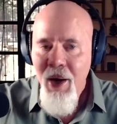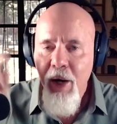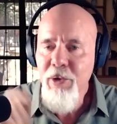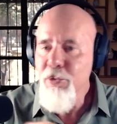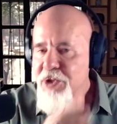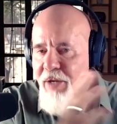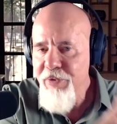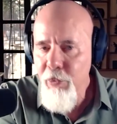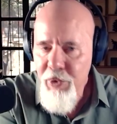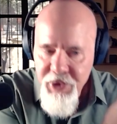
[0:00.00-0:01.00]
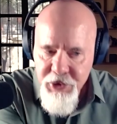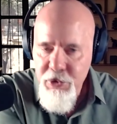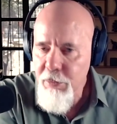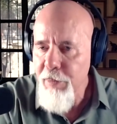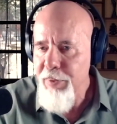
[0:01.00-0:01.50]
Are you different with this
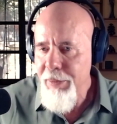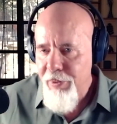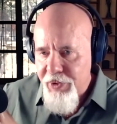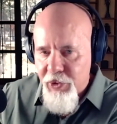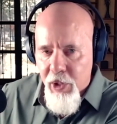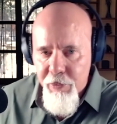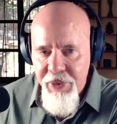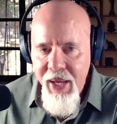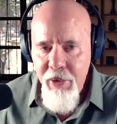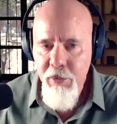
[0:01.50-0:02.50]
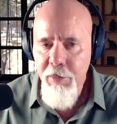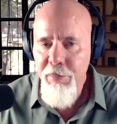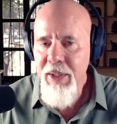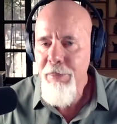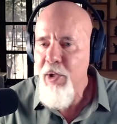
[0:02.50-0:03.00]
group of people than you are with that group
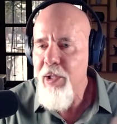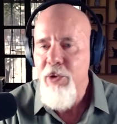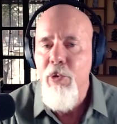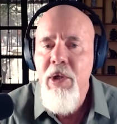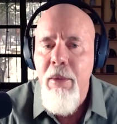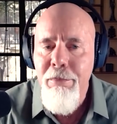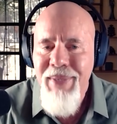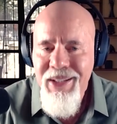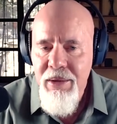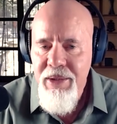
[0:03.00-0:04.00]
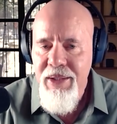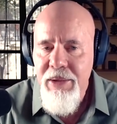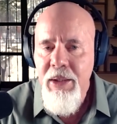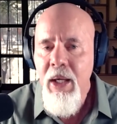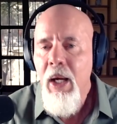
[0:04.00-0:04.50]
of people? Are you a
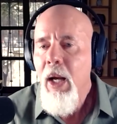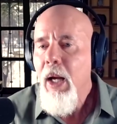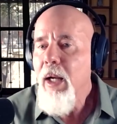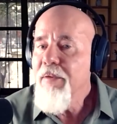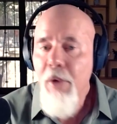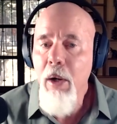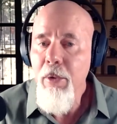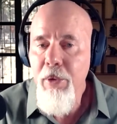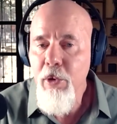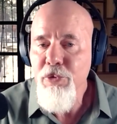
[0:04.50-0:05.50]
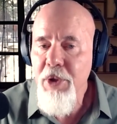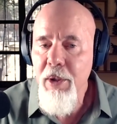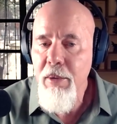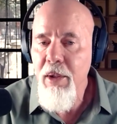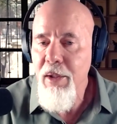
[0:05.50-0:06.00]
chameleon? If all those
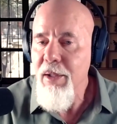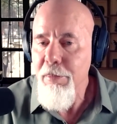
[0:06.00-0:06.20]
uh, uh